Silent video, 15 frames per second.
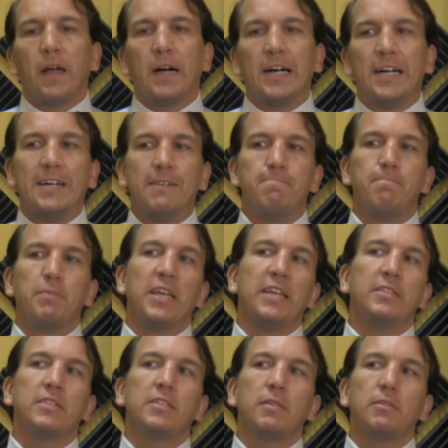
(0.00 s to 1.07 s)

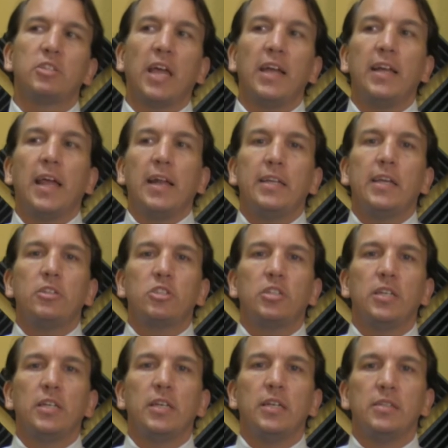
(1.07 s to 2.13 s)

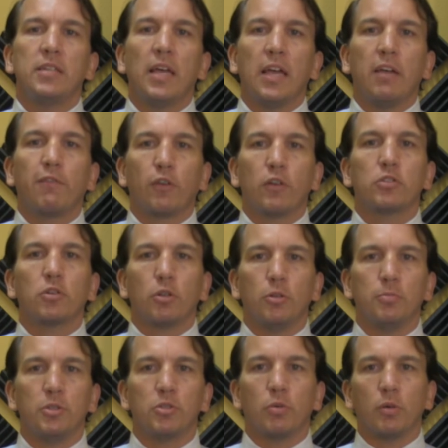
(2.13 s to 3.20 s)
ADHD is a frontal
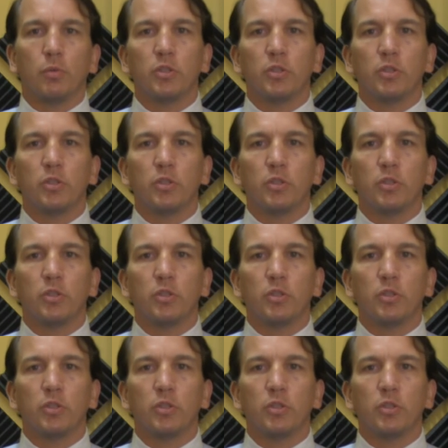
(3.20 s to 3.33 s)
lobe disorder,